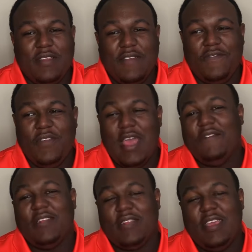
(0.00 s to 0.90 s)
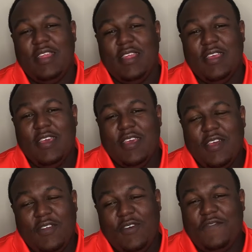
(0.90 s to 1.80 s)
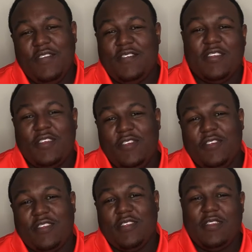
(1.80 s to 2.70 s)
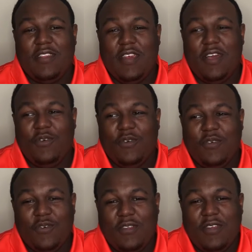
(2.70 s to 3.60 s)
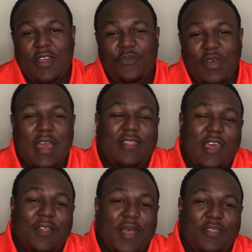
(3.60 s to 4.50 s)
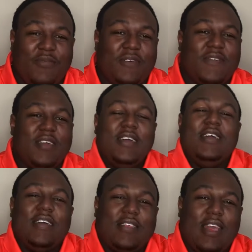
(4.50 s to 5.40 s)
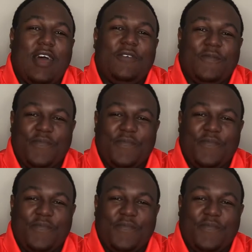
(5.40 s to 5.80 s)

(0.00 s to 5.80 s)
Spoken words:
If you haven't seen it, or if you're just curious to know what I thought about the movie. So